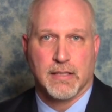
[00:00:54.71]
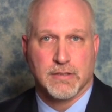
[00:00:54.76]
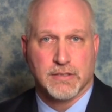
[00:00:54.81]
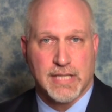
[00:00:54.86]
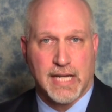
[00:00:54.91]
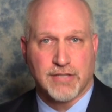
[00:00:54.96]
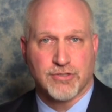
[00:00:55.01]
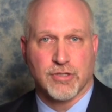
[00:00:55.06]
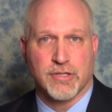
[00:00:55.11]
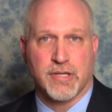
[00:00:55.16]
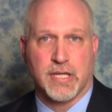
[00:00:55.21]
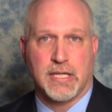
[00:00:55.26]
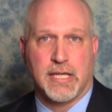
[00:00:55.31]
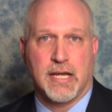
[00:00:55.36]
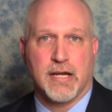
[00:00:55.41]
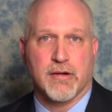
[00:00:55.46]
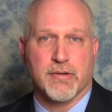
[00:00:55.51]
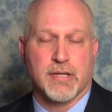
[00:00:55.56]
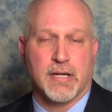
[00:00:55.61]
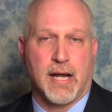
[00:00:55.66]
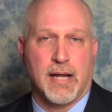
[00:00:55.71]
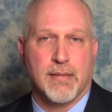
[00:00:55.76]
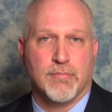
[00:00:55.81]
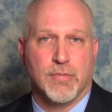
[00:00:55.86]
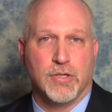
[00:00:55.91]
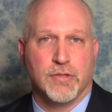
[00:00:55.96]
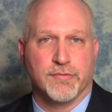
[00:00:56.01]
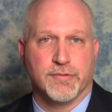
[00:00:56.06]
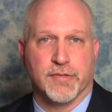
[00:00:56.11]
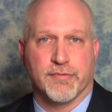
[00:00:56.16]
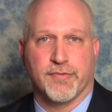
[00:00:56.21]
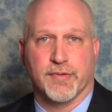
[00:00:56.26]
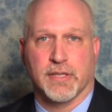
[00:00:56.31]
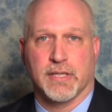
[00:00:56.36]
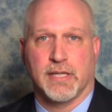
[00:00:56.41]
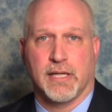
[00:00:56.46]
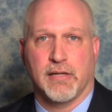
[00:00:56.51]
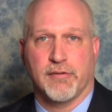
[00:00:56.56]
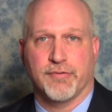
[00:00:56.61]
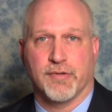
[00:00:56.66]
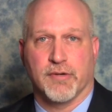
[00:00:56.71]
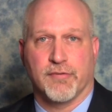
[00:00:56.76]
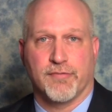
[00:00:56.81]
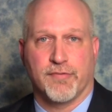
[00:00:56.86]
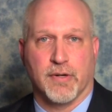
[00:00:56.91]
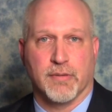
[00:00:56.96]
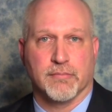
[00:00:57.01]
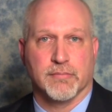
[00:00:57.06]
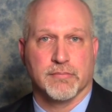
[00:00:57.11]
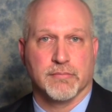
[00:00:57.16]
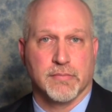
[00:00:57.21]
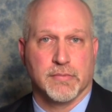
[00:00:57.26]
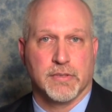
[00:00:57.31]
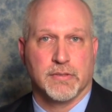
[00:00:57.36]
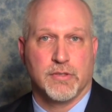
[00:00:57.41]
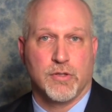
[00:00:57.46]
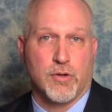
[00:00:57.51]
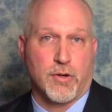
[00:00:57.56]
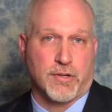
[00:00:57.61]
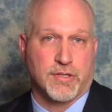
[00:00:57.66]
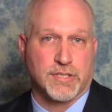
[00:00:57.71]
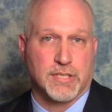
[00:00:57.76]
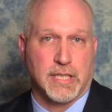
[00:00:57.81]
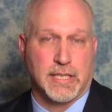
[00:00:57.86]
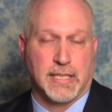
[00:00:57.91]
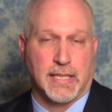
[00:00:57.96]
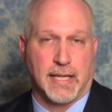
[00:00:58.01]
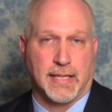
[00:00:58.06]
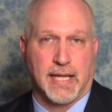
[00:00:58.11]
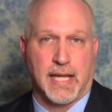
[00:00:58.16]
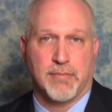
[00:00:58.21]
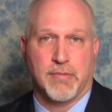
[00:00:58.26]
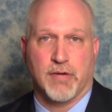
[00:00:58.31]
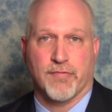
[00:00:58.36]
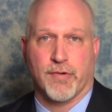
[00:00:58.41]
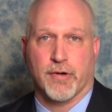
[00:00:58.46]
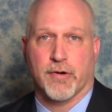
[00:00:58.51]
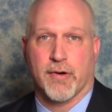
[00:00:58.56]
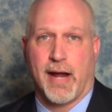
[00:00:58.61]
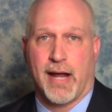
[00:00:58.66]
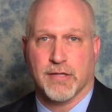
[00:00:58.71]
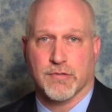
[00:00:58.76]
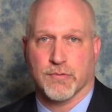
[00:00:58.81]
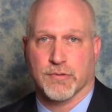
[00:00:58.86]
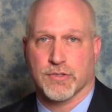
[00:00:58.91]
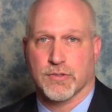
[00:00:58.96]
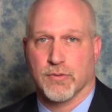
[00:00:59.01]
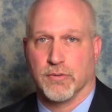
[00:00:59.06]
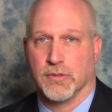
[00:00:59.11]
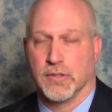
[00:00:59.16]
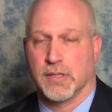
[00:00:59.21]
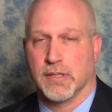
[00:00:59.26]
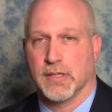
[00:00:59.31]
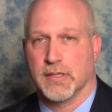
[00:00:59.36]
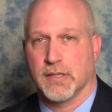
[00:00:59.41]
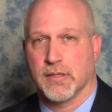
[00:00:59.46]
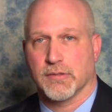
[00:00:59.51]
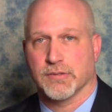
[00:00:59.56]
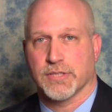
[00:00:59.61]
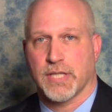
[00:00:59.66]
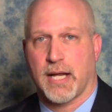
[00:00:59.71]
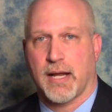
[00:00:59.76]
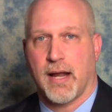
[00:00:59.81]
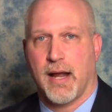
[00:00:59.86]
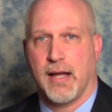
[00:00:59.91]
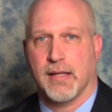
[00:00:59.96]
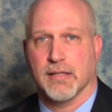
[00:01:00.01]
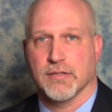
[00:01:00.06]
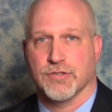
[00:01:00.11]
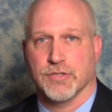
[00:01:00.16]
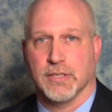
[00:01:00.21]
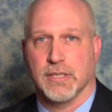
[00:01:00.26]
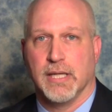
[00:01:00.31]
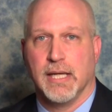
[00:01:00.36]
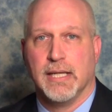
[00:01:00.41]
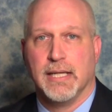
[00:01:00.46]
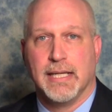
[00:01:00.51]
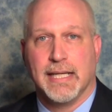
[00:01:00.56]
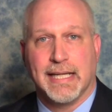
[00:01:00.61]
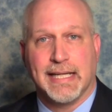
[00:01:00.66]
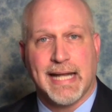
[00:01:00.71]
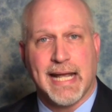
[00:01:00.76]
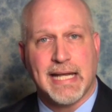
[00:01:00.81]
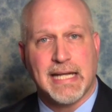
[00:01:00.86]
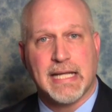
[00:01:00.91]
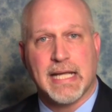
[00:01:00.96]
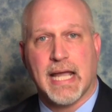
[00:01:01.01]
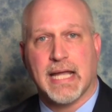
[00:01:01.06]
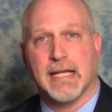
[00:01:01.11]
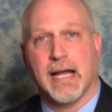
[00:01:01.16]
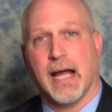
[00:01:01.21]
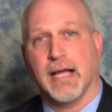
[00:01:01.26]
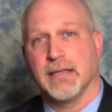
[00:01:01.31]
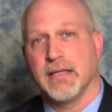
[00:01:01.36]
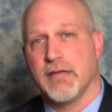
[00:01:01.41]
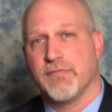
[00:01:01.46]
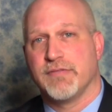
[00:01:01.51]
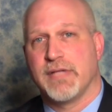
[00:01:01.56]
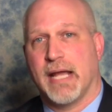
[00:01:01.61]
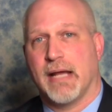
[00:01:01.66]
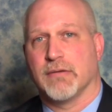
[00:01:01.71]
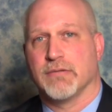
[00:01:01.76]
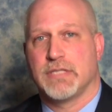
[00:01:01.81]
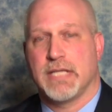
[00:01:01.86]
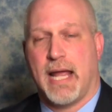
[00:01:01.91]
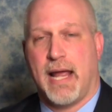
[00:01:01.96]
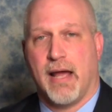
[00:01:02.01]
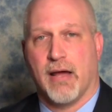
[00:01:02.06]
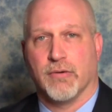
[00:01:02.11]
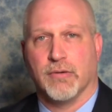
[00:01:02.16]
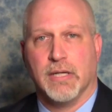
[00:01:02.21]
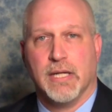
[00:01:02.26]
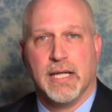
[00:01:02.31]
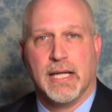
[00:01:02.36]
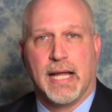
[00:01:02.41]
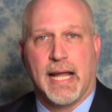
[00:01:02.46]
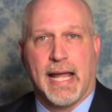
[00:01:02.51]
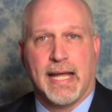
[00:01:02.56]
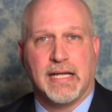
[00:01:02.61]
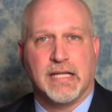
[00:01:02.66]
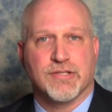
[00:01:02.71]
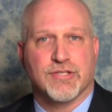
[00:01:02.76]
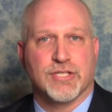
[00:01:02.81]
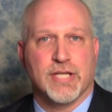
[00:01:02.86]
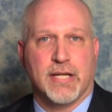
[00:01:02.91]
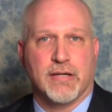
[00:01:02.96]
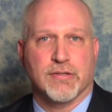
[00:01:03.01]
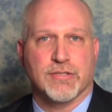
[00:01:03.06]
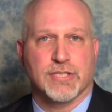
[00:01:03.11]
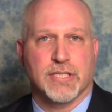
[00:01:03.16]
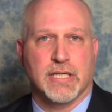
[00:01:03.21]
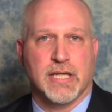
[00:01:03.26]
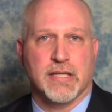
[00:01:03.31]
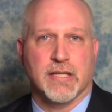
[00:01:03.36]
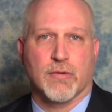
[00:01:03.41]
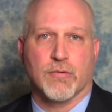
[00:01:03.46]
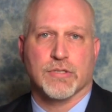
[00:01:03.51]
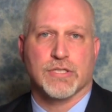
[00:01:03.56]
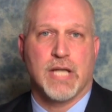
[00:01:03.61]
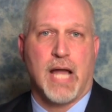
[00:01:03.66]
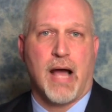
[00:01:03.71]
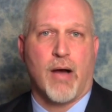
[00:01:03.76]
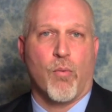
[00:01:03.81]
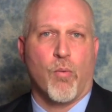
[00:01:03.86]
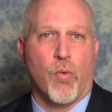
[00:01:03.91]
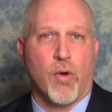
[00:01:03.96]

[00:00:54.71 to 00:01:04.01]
It's actually the year that I moved to Philadelphia from New York City. I came here for graduate school in clinical psychology. In '88, I lived downtown, and in Center City there was not